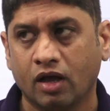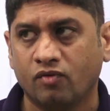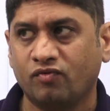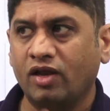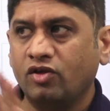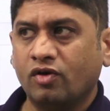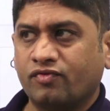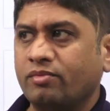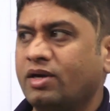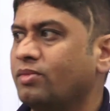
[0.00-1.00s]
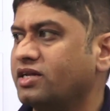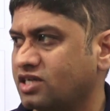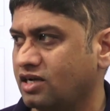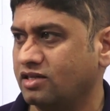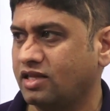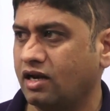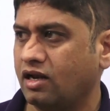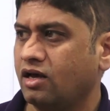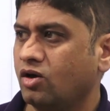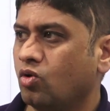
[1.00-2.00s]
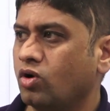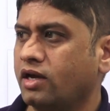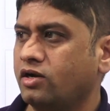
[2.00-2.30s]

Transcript: When you are from Himachal, then okay,